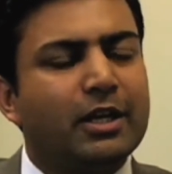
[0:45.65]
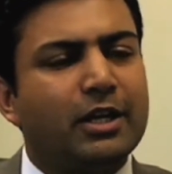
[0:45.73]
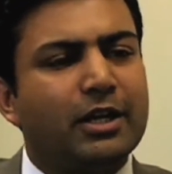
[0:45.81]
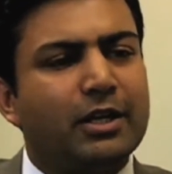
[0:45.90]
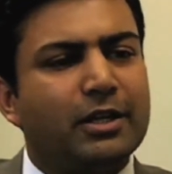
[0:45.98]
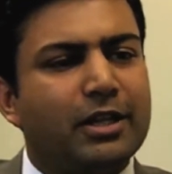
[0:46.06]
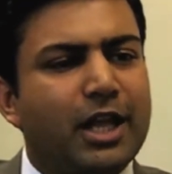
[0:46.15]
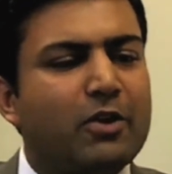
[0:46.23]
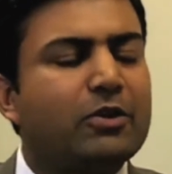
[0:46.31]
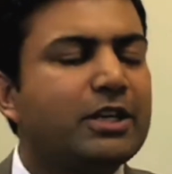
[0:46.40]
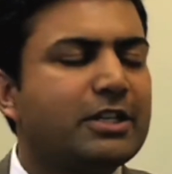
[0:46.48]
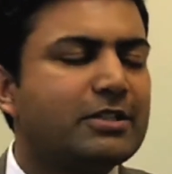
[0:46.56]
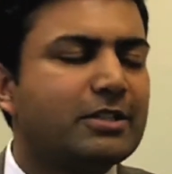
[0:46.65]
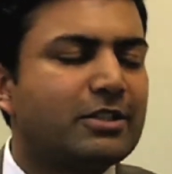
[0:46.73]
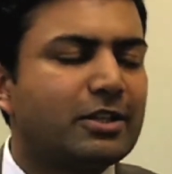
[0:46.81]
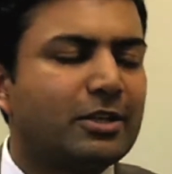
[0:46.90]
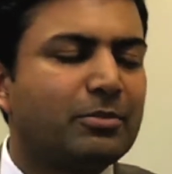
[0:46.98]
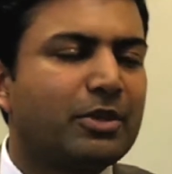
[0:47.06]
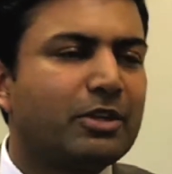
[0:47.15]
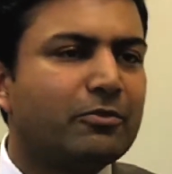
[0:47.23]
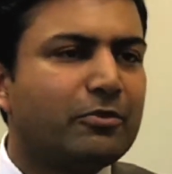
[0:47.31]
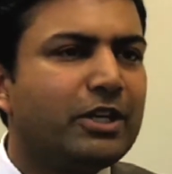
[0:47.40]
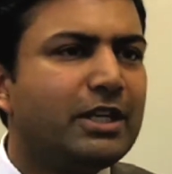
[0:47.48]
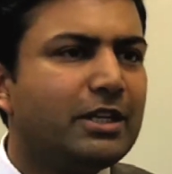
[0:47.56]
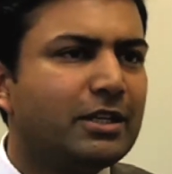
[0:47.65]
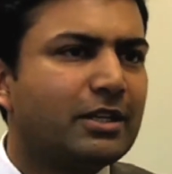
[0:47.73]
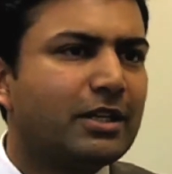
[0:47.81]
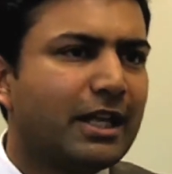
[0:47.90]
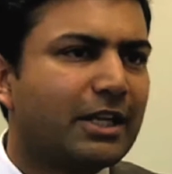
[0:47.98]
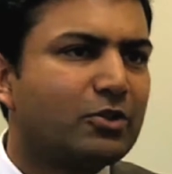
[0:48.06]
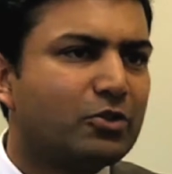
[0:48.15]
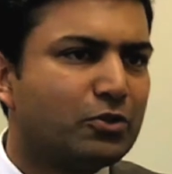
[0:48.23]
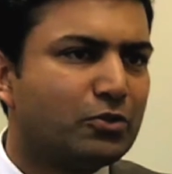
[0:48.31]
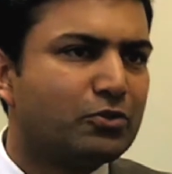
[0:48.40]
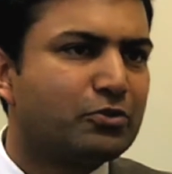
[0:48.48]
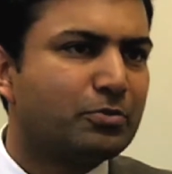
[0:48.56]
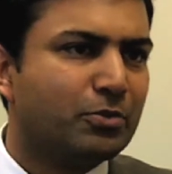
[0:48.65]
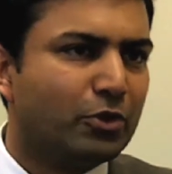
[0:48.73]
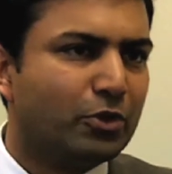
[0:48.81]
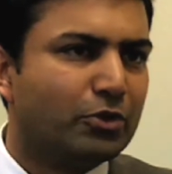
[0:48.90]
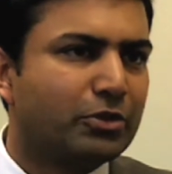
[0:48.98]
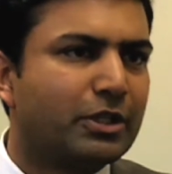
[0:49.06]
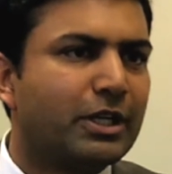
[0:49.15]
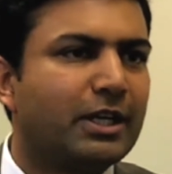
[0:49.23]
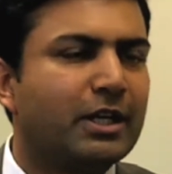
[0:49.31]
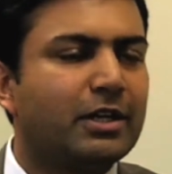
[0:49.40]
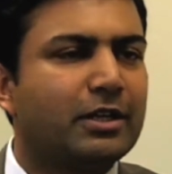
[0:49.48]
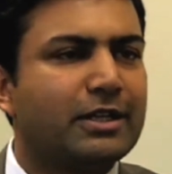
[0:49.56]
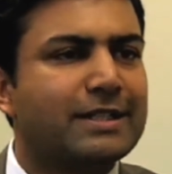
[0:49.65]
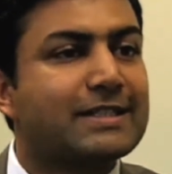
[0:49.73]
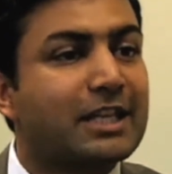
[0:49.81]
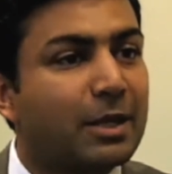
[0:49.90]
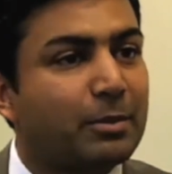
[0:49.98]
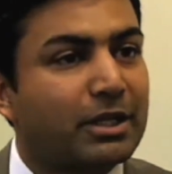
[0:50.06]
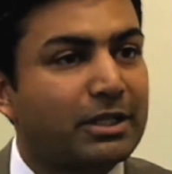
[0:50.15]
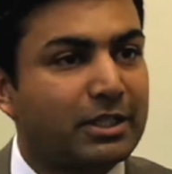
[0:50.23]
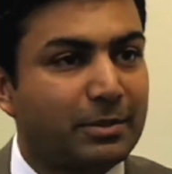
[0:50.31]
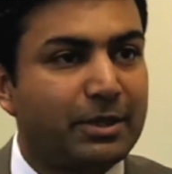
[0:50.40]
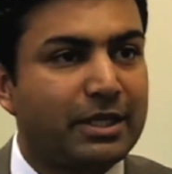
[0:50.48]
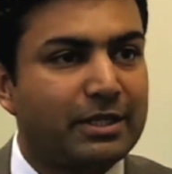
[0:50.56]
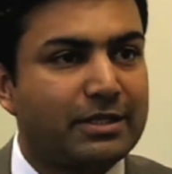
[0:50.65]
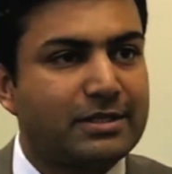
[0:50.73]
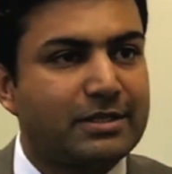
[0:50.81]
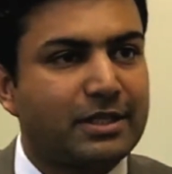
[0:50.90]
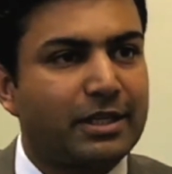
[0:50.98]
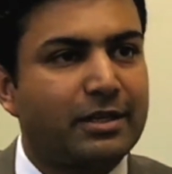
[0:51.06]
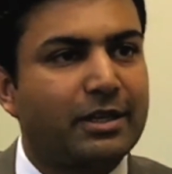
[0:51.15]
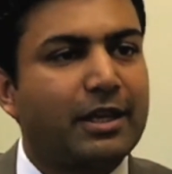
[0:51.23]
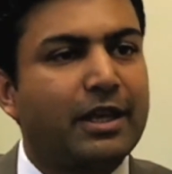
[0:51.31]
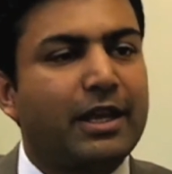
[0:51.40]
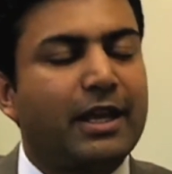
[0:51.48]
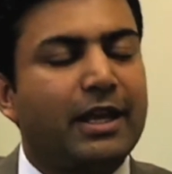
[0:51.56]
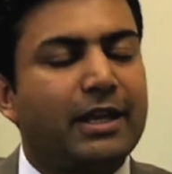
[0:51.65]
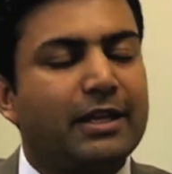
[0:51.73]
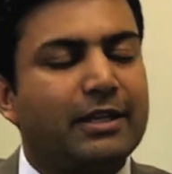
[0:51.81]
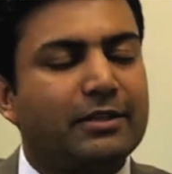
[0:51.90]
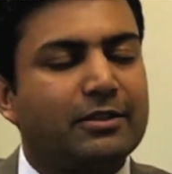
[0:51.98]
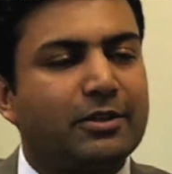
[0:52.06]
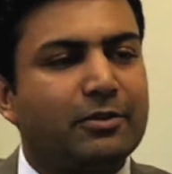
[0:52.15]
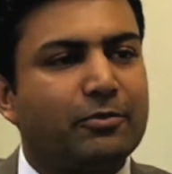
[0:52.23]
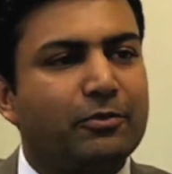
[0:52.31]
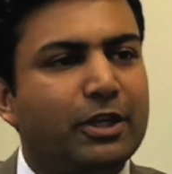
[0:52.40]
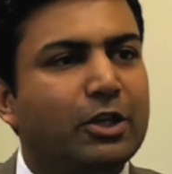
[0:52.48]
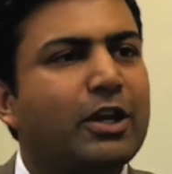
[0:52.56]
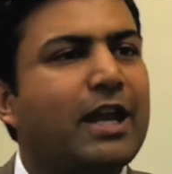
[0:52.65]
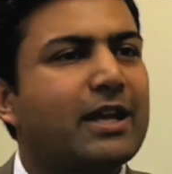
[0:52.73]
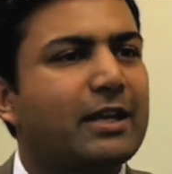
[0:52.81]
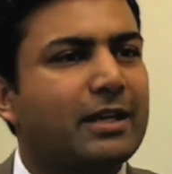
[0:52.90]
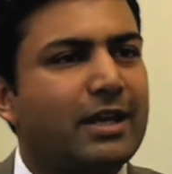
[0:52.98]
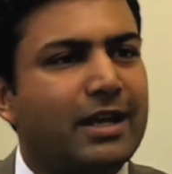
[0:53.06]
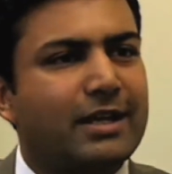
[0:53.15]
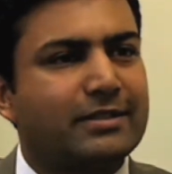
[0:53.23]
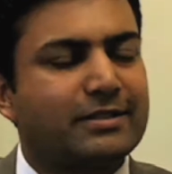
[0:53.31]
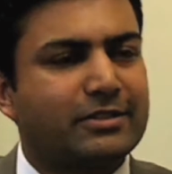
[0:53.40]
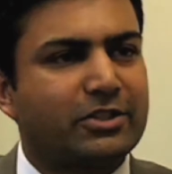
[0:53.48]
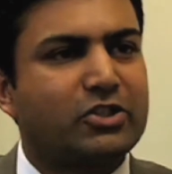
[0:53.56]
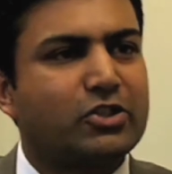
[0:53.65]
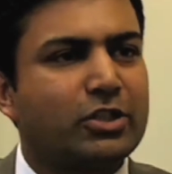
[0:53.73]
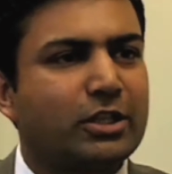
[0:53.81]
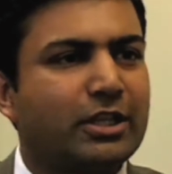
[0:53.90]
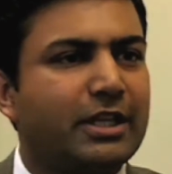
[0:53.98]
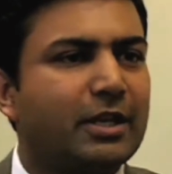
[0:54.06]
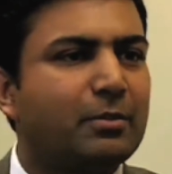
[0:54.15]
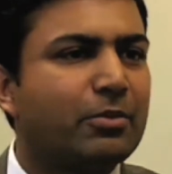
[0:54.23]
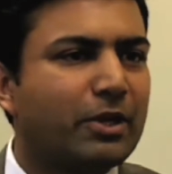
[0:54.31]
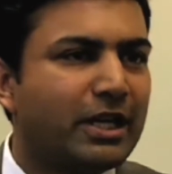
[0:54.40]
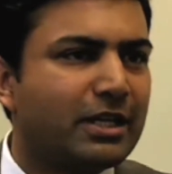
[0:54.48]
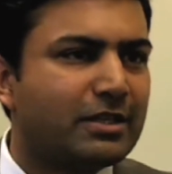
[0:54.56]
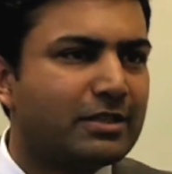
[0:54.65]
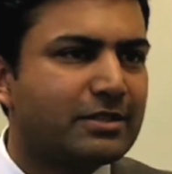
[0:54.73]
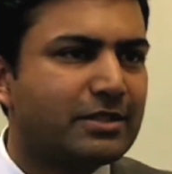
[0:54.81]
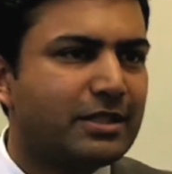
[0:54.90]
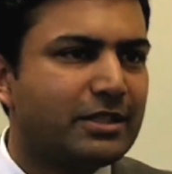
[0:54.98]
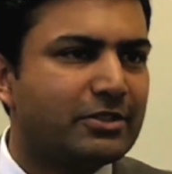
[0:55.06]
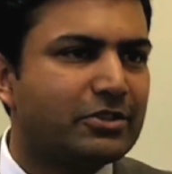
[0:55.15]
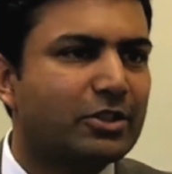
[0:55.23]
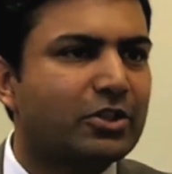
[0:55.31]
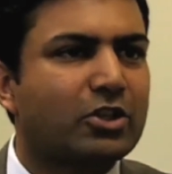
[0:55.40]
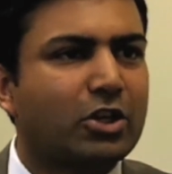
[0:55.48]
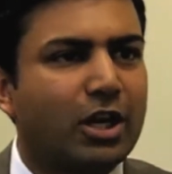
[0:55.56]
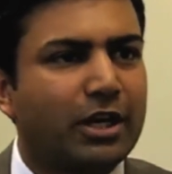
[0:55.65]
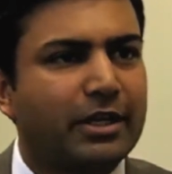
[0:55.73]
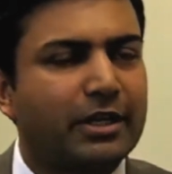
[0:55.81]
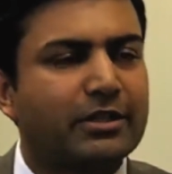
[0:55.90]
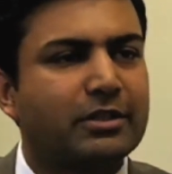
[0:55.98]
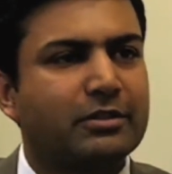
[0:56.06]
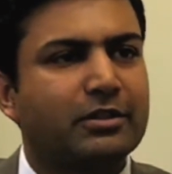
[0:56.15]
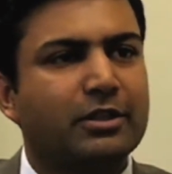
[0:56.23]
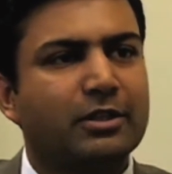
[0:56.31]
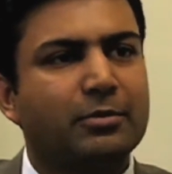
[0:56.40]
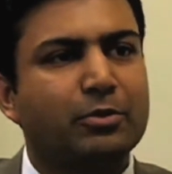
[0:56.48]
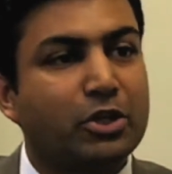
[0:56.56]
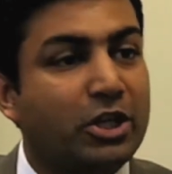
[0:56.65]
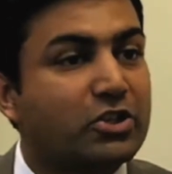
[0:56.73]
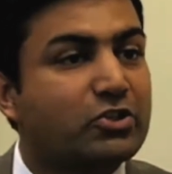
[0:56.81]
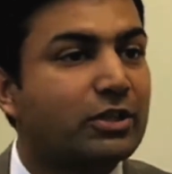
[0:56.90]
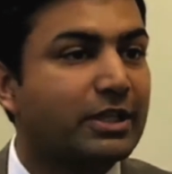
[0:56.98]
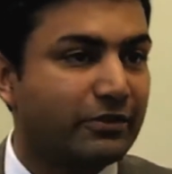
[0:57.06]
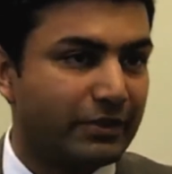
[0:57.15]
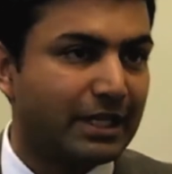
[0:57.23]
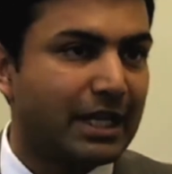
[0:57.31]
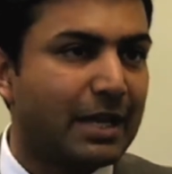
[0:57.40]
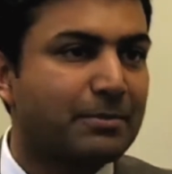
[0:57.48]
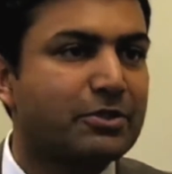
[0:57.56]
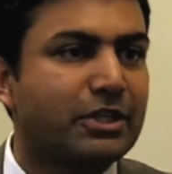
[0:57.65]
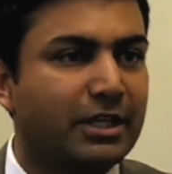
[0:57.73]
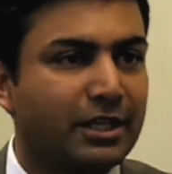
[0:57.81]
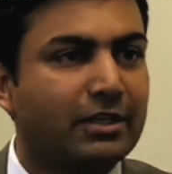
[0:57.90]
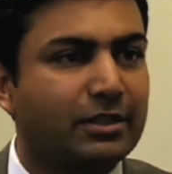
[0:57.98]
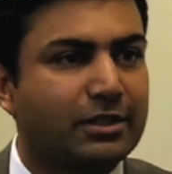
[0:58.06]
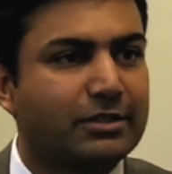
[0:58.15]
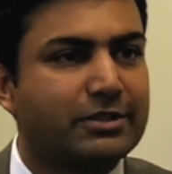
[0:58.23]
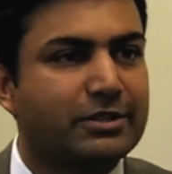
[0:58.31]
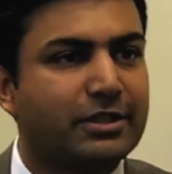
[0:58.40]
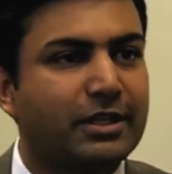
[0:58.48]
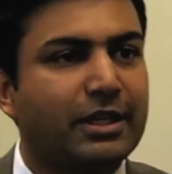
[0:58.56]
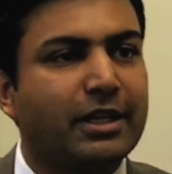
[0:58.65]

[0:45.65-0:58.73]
Nowadays, the term that we like to use more is chemical dependency. And we look at it as essentially a brain disease, a chronic, potentially relapsing illness.